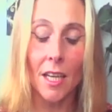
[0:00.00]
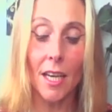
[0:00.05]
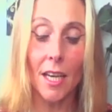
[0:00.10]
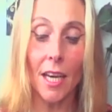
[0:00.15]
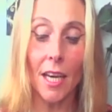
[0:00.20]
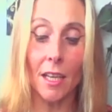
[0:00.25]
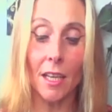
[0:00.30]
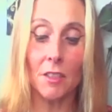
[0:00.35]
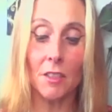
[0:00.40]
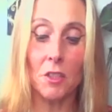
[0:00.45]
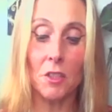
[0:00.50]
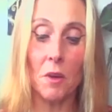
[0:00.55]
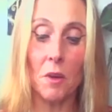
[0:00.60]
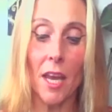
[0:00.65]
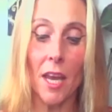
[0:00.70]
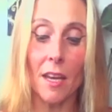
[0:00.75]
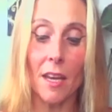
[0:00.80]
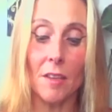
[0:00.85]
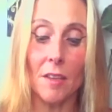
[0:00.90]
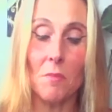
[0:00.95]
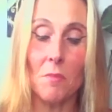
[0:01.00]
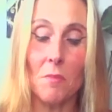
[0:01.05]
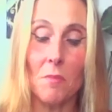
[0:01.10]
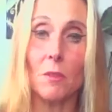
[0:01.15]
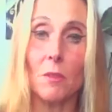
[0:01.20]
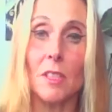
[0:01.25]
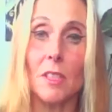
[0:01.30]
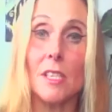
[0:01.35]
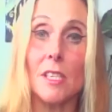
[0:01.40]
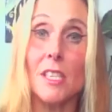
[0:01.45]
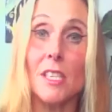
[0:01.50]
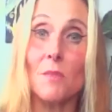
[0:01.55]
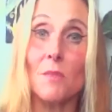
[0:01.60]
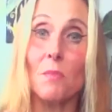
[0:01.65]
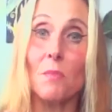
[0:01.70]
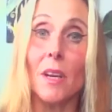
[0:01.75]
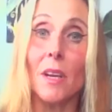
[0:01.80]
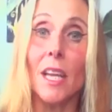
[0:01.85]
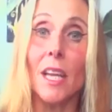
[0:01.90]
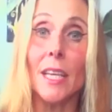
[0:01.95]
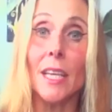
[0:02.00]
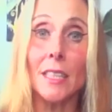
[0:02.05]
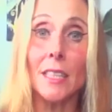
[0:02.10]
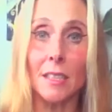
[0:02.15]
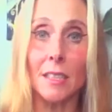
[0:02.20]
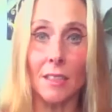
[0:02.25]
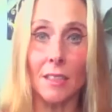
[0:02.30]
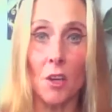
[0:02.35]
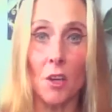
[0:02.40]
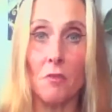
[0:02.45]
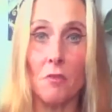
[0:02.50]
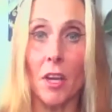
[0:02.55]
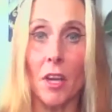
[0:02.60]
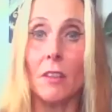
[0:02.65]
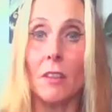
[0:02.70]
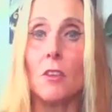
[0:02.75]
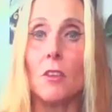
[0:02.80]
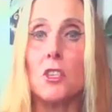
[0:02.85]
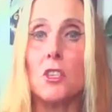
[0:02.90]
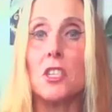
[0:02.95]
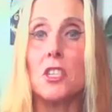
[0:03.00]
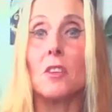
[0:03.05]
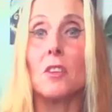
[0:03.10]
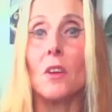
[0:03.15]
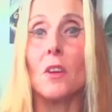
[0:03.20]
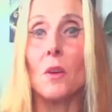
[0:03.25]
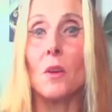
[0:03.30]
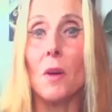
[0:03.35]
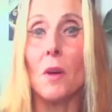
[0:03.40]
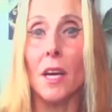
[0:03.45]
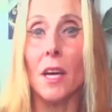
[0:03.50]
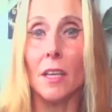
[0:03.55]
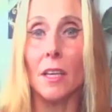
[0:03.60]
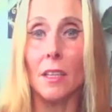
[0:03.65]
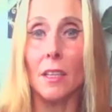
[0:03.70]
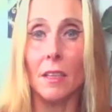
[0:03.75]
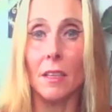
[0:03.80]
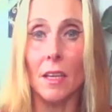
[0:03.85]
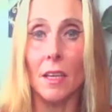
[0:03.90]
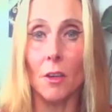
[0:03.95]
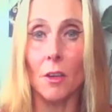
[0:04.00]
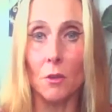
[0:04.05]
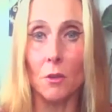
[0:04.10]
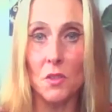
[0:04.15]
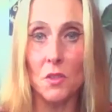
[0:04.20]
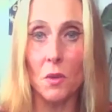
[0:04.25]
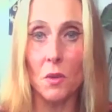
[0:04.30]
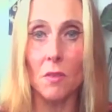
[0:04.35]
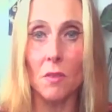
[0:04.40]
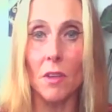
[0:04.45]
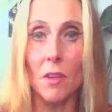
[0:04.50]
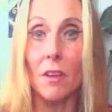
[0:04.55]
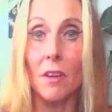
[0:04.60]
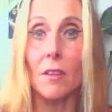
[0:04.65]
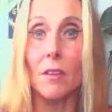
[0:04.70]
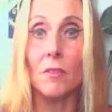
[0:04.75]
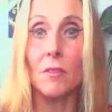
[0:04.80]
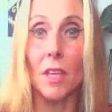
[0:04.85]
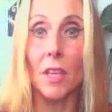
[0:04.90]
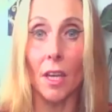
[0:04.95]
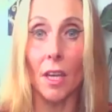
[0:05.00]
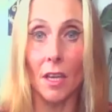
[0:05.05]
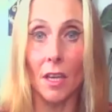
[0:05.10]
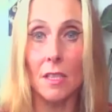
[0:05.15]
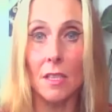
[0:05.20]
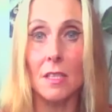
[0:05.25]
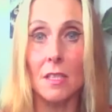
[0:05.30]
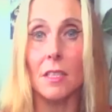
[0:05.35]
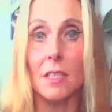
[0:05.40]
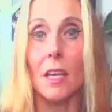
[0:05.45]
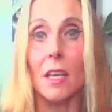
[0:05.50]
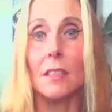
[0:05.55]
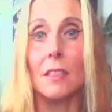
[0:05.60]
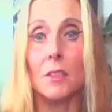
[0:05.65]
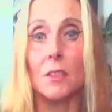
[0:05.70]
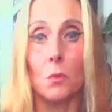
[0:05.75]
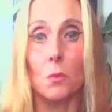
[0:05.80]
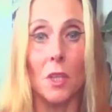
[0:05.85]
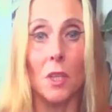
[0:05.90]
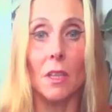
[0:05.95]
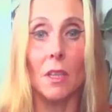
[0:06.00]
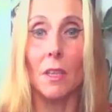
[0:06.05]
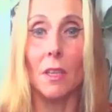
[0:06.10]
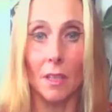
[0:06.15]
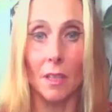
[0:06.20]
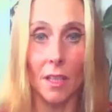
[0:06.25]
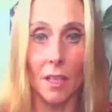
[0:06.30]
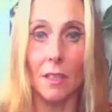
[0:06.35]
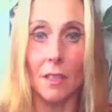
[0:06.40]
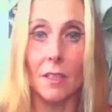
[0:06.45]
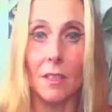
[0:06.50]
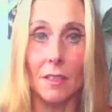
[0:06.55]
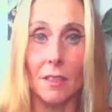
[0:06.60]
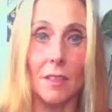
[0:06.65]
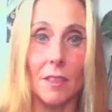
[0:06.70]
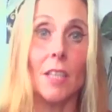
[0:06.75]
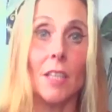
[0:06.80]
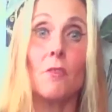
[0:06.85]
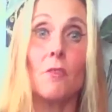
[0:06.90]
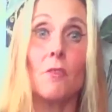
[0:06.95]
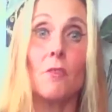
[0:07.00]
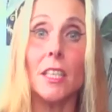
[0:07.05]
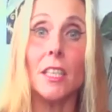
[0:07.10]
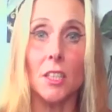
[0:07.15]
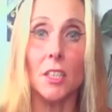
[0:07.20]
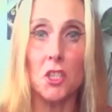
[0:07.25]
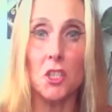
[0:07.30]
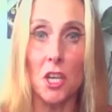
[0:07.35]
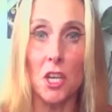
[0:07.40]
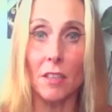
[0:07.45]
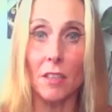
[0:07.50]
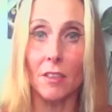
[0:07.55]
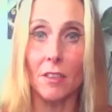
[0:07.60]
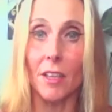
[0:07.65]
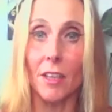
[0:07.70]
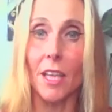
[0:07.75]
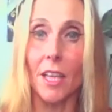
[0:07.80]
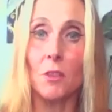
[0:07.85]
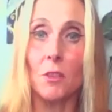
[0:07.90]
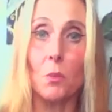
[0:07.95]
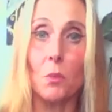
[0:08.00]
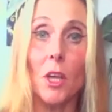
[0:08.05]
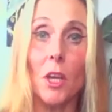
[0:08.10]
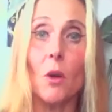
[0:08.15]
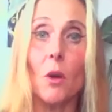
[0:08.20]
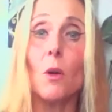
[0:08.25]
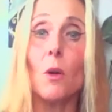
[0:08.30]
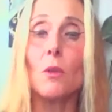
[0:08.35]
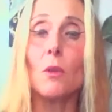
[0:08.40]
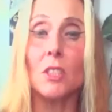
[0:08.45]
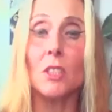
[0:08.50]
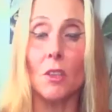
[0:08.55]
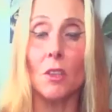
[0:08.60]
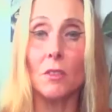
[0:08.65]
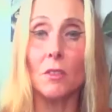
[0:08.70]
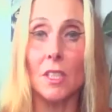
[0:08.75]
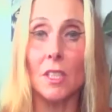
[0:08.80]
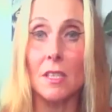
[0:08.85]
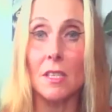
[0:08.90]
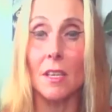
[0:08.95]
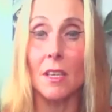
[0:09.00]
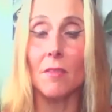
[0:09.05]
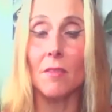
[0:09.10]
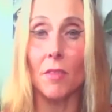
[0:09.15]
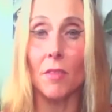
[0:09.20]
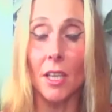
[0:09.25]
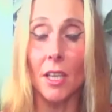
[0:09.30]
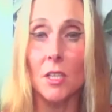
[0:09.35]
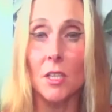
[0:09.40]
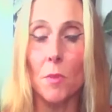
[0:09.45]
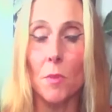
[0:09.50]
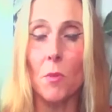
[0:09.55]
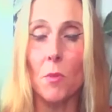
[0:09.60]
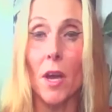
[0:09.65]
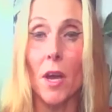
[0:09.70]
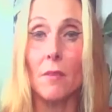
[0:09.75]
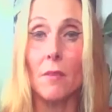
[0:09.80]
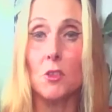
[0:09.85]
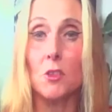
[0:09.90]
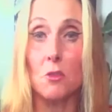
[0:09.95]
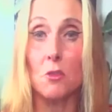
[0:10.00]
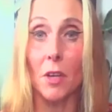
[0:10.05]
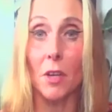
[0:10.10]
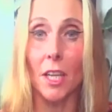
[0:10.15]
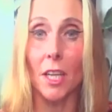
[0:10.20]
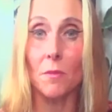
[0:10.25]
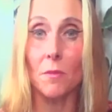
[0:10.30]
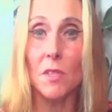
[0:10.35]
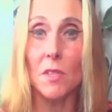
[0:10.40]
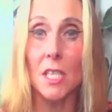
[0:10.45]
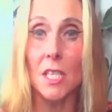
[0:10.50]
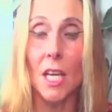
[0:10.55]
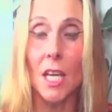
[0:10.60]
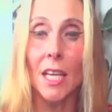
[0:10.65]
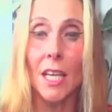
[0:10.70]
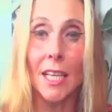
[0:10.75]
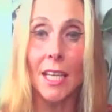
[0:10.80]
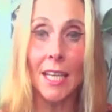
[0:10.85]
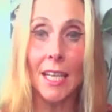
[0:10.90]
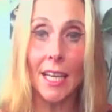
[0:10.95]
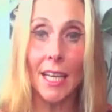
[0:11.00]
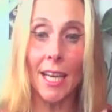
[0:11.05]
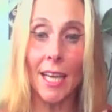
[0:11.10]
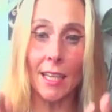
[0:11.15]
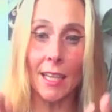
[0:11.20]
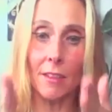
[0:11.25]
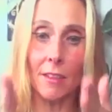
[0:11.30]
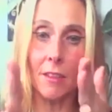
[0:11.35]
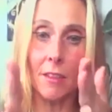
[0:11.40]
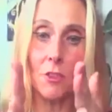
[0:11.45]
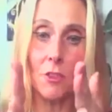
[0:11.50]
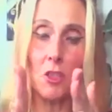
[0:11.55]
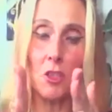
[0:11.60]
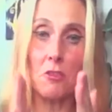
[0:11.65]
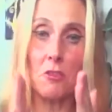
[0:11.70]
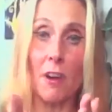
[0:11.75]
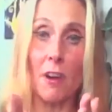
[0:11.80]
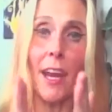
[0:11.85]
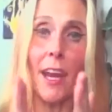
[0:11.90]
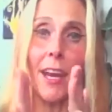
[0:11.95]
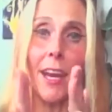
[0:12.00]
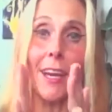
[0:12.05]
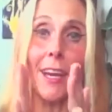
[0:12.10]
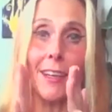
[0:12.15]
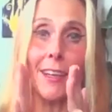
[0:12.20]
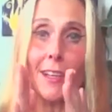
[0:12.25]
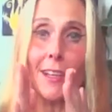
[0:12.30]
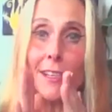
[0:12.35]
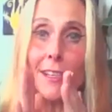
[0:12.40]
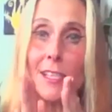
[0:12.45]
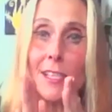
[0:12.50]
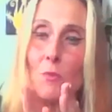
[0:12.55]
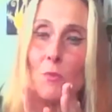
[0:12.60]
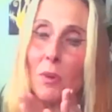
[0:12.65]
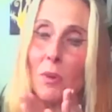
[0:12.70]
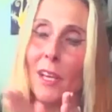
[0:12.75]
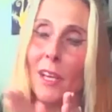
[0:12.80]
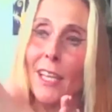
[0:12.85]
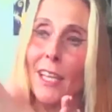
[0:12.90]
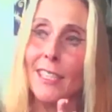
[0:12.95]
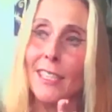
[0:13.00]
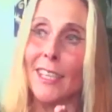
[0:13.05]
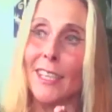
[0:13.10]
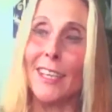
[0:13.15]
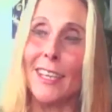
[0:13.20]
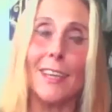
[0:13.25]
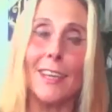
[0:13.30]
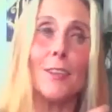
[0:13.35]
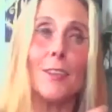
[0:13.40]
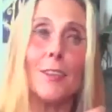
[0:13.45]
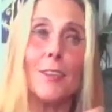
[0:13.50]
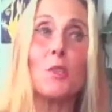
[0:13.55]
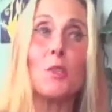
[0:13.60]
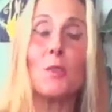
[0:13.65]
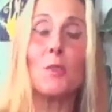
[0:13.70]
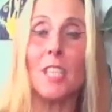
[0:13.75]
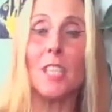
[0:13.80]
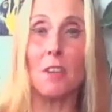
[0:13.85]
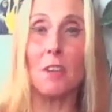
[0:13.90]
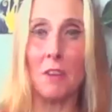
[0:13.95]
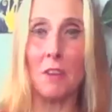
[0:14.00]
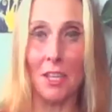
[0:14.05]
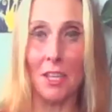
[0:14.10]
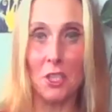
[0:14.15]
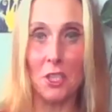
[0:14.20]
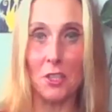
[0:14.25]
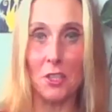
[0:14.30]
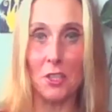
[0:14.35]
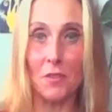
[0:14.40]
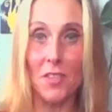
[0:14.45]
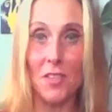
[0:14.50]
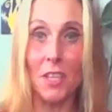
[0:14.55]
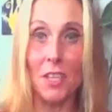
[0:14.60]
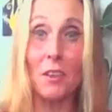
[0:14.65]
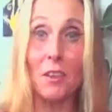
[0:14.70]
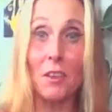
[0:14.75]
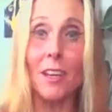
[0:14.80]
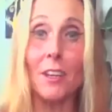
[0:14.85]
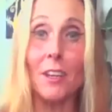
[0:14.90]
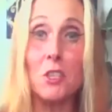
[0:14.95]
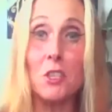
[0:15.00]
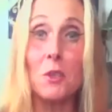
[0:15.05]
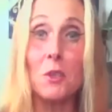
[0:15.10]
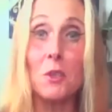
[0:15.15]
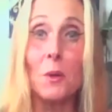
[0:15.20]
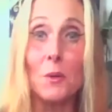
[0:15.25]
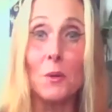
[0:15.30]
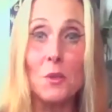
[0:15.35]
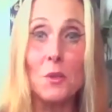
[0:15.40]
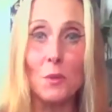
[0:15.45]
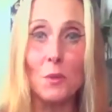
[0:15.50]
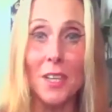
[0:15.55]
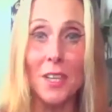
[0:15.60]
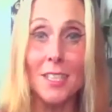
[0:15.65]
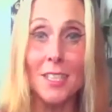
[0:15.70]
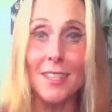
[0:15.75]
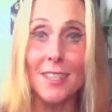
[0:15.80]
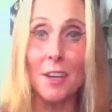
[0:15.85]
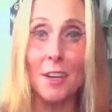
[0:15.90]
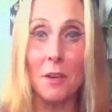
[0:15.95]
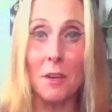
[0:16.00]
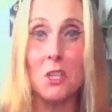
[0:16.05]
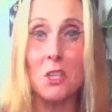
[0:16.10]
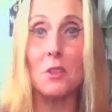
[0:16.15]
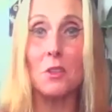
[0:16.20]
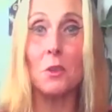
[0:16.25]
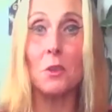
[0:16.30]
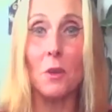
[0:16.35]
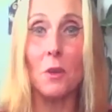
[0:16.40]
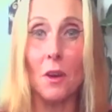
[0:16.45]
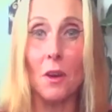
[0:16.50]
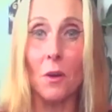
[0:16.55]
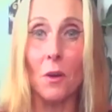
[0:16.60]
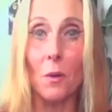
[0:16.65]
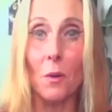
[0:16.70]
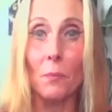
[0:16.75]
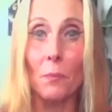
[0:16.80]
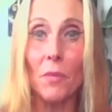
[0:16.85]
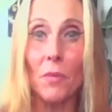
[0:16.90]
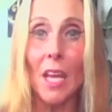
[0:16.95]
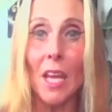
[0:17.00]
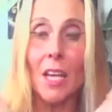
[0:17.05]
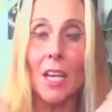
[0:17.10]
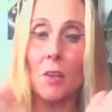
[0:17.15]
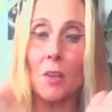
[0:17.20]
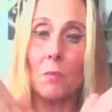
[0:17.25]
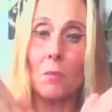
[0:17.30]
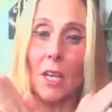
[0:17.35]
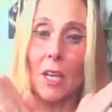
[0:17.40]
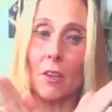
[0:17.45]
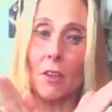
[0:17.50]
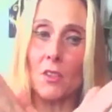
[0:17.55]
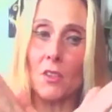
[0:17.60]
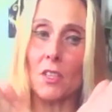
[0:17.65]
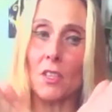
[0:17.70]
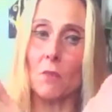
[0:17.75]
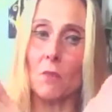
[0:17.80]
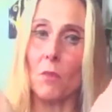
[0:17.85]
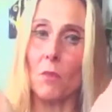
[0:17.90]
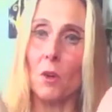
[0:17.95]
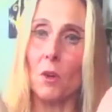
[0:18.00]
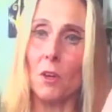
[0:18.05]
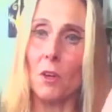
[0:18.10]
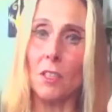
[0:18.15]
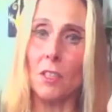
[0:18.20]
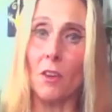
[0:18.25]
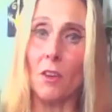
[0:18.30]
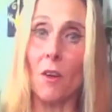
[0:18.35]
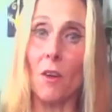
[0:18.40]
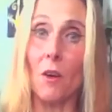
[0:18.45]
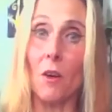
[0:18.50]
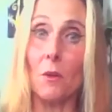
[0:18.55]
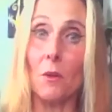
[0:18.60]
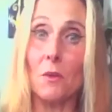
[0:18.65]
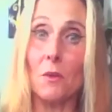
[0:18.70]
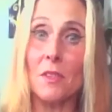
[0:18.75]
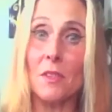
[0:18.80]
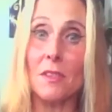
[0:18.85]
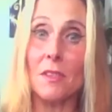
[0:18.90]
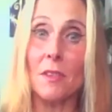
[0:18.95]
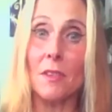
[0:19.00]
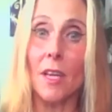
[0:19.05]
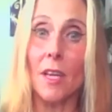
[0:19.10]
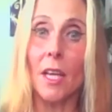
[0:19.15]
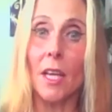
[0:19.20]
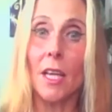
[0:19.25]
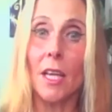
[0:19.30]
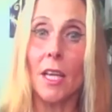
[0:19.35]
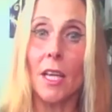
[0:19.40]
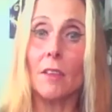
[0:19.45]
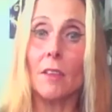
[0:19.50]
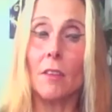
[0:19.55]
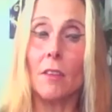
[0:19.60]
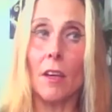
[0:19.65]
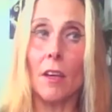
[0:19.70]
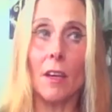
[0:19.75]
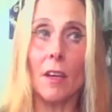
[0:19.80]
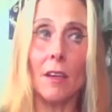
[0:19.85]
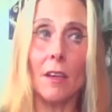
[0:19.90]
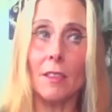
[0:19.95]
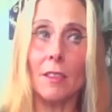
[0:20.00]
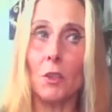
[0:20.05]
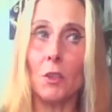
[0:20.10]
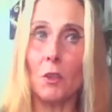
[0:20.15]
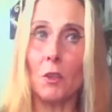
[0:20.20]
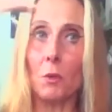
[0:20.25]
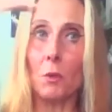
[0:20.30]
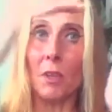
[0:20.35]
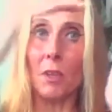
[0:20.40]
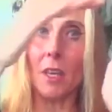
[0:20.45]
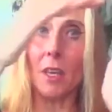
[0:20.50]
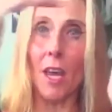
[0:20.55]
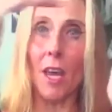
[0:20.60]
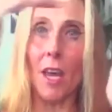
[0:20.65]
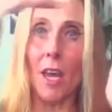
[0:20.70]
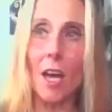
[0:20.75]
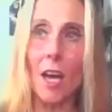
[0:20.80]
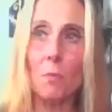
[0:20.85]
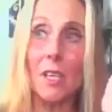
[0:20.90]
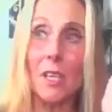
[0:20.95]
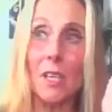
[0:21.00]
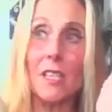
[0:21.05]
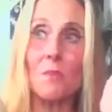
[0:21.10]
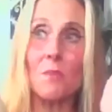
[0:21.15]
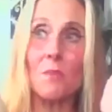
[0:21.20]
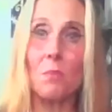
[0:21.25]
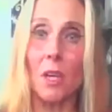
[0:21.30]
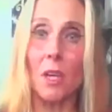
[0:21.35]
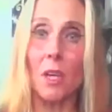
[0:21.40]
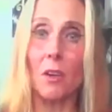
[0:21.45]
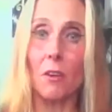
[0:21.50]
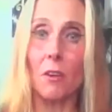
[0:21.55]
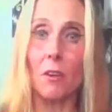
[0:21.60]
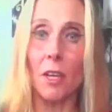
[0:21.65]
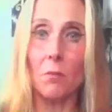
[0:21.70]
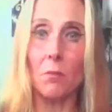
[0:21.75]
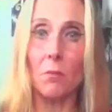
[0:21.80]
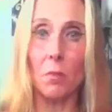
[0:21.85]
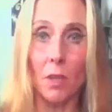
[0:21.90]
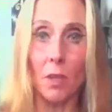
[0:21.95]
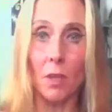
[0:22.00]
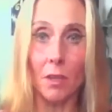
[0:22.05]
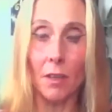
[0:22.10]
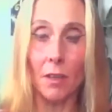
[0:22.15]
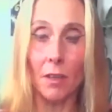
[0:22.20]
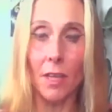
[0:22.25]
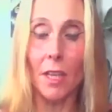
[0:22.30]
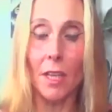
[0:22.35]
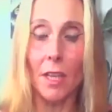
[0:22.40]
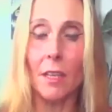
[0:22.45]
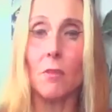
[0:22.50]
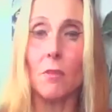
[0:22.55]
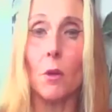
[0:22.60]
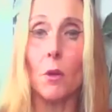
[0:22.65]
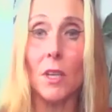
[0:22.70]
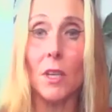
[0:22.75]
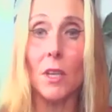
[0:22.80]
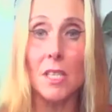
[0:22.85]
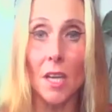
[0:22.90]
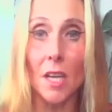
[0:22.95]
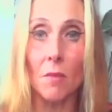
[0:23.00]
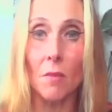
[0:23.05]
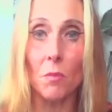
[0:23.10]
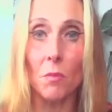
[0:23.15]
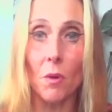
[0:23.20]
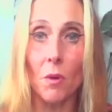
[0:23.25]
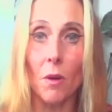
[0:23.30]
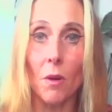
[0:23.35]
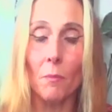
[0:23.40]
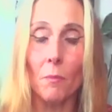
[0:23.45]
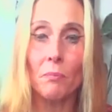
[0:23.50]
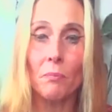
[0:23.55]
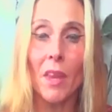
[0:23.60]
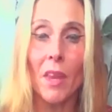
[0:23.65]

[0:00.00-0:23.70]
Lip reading: And you had about this split of energy. You know, I also have a lot of guests, and we invite each other, and we all talk the same things. People have dreams. Like the train is splitting in two directions, and you got to choose which direction you go, because the more it goes, the gap is bigger and bigger. And I give you example.